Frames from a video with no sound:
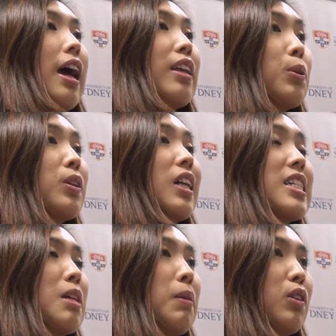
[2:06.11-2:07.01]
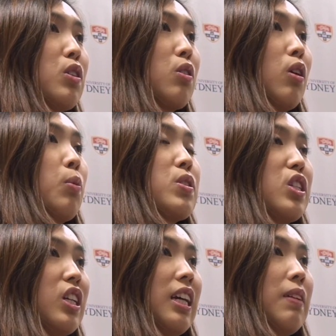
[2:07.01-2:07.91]
And good glycemic control was
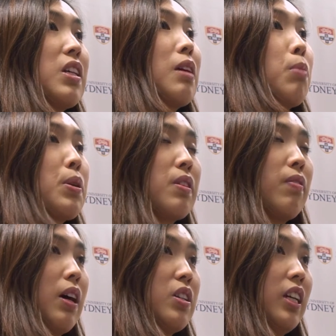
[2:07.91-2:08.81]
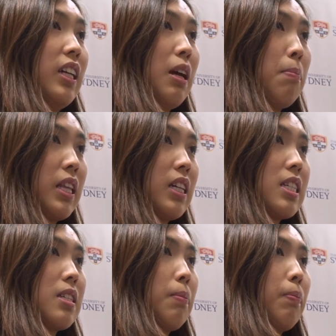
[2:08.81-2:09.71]
achieved in most of our GDM
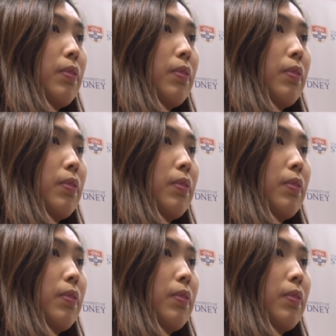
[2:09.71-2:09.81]
mothers.